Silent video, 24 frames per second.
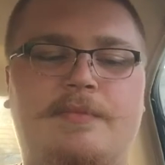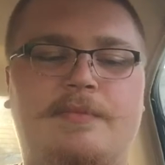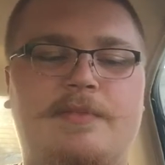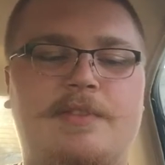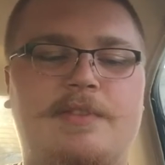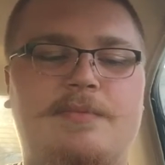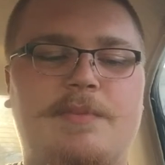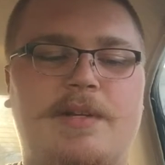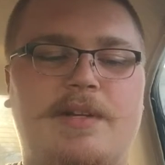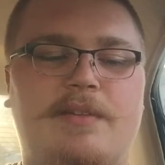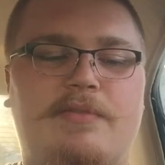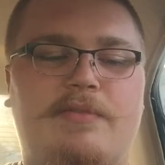
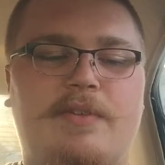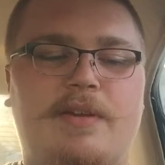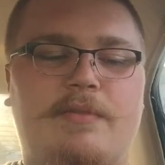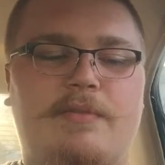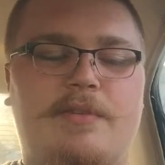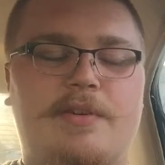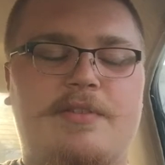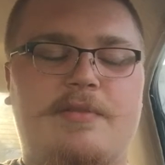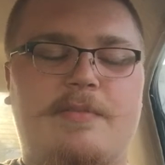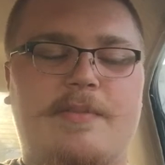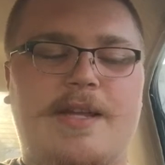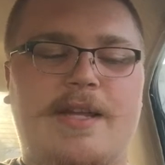It's my
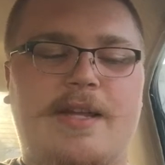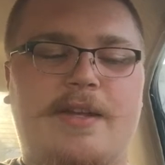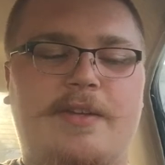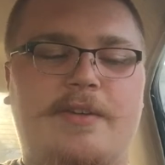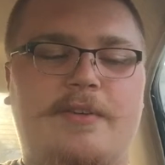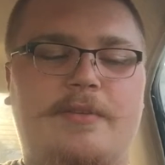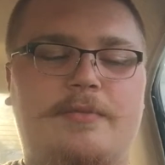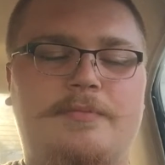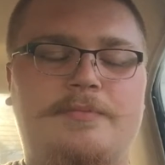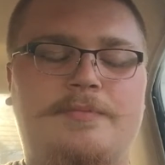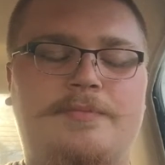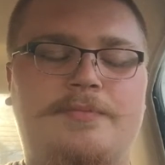favorite
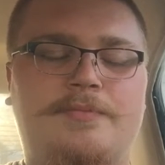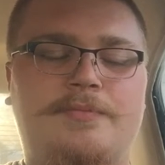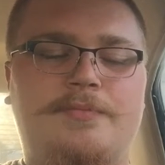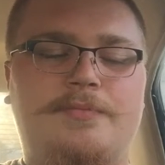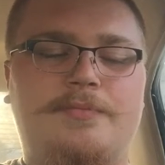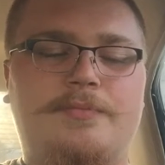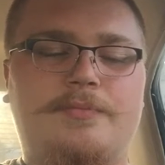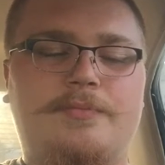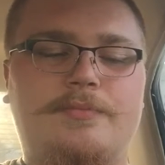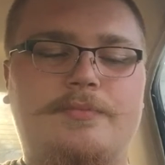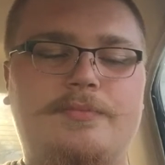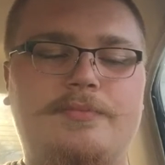tobacco.
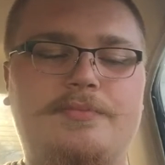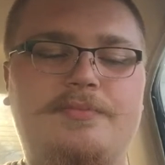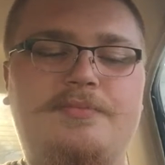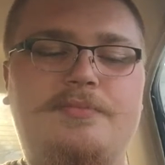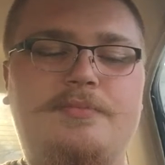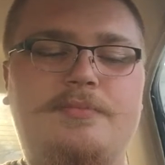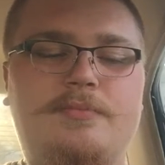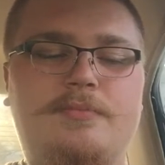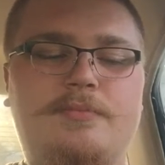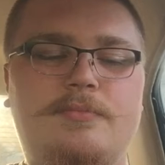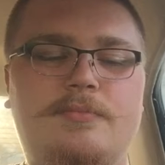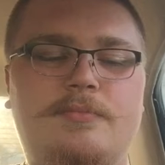
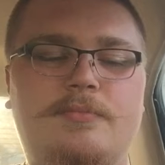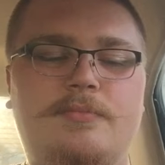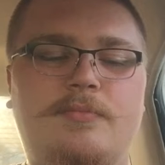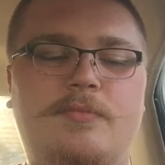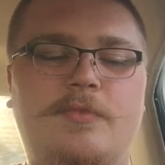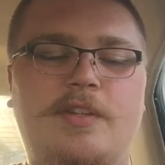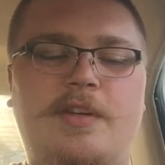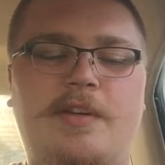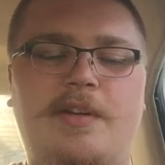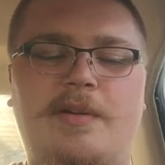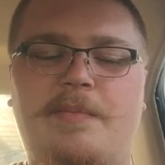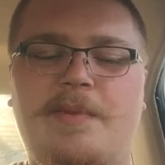
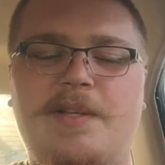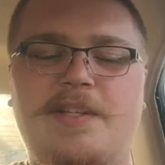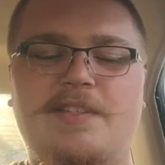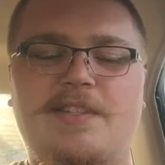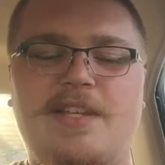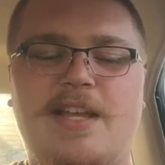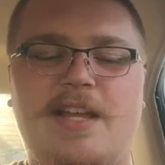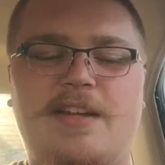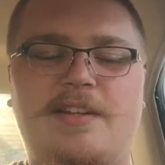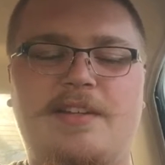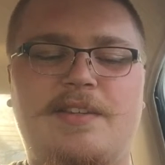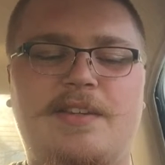And I mixed
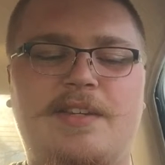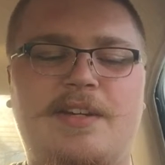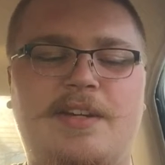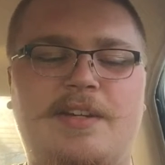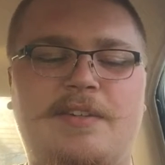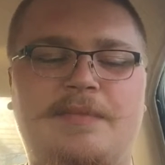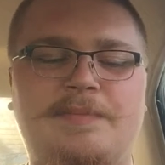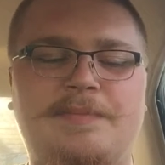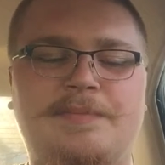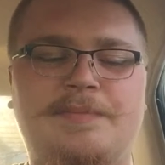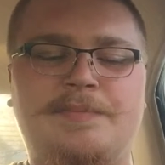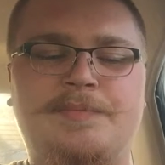that in
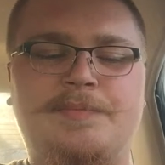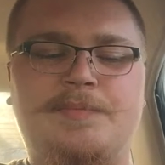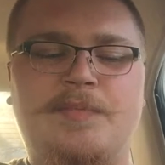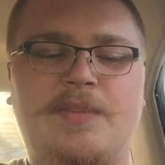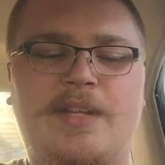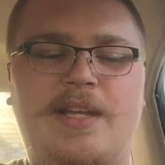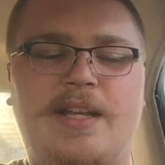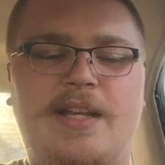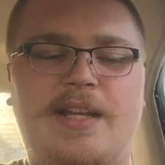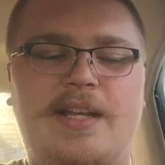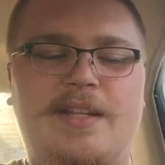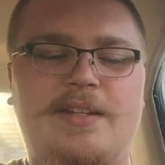there,
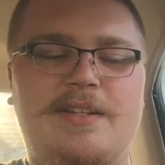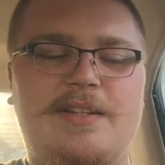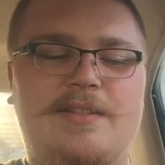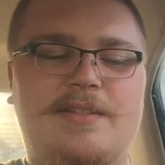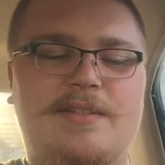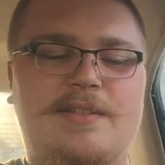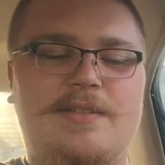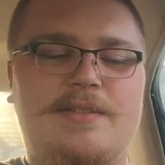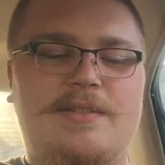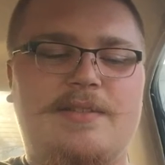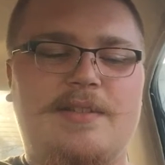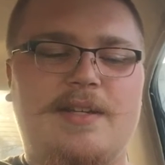and
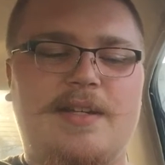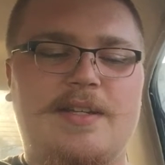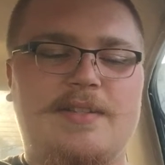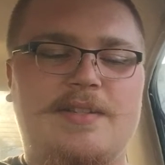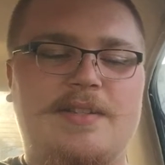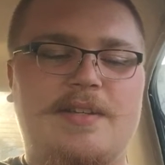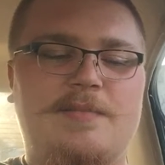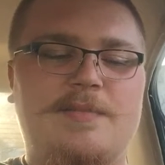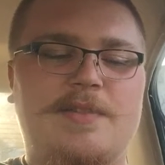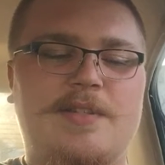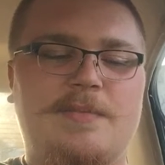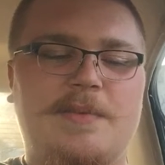it
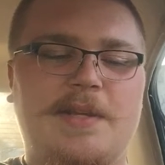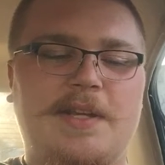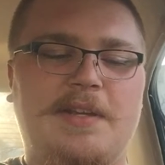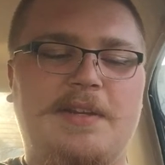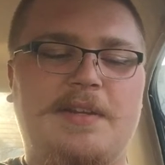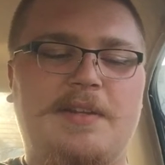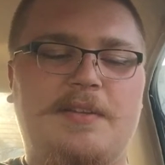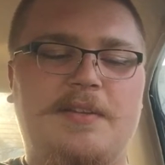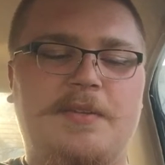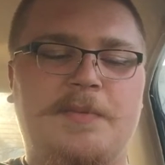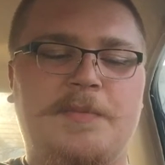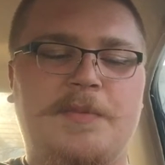seems to make
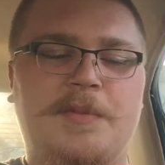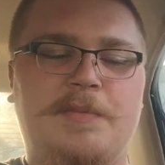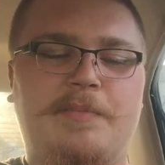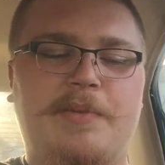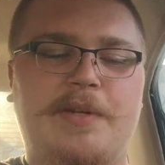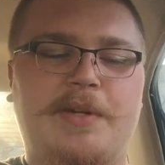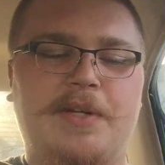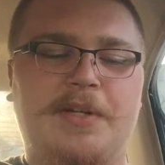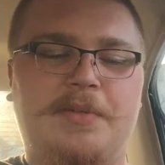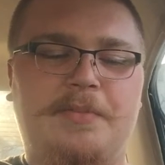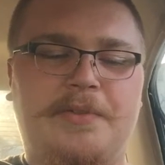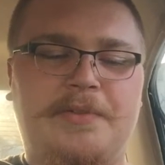it a little more
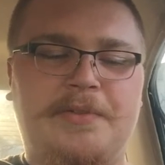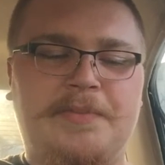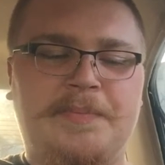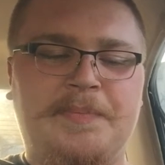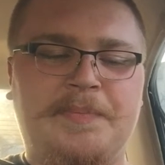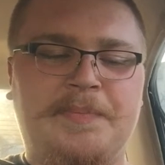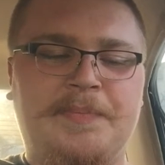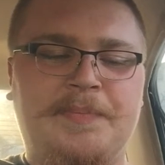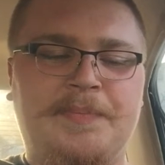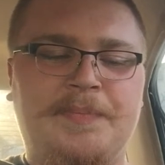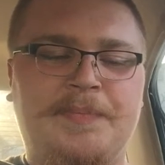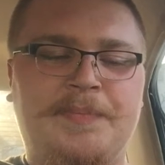bearable.
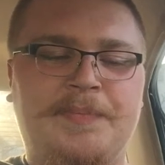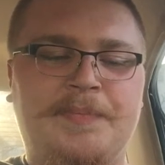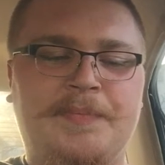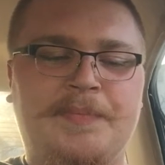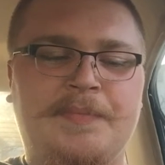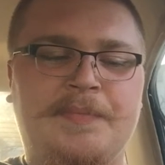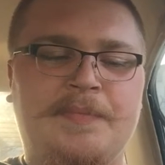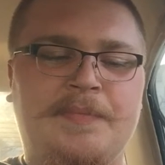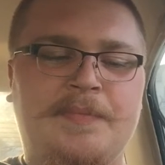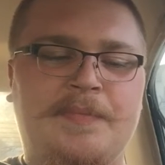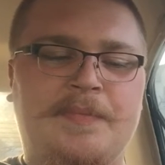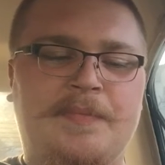
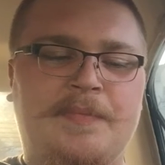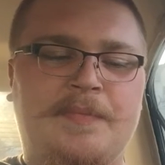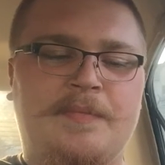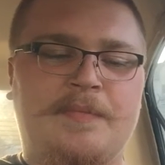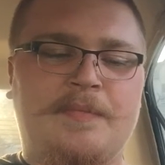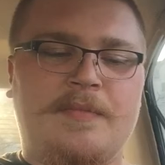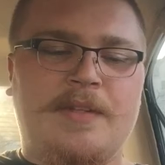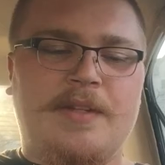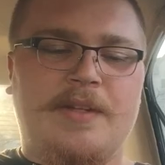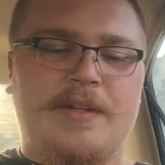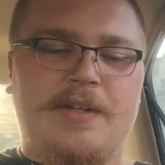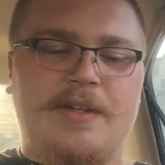
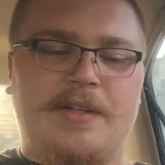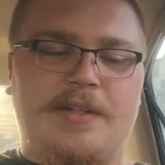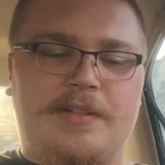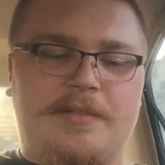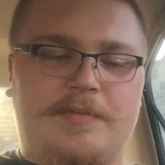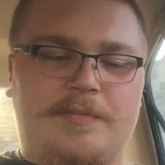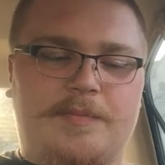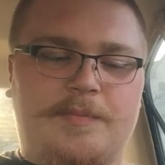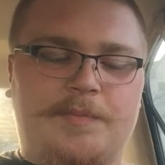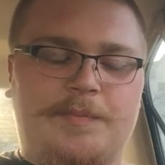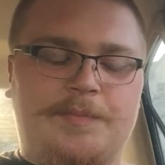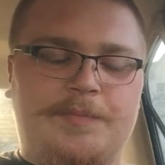
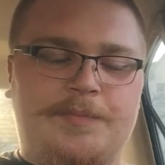It